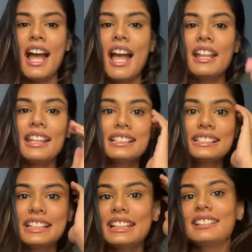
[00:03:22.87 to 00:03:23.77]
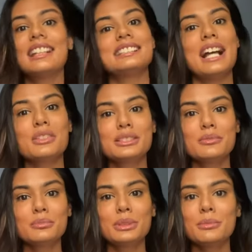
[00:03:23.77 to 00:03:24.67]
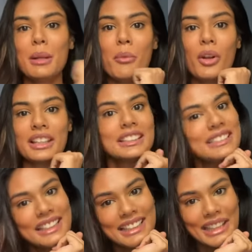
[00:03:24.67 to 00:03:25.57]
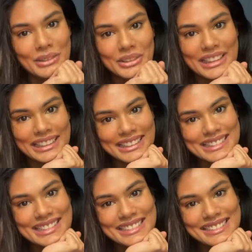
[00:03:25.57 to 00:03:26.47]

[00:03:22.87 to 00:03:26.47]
And that's it. That's how simple my morning skincare routine is.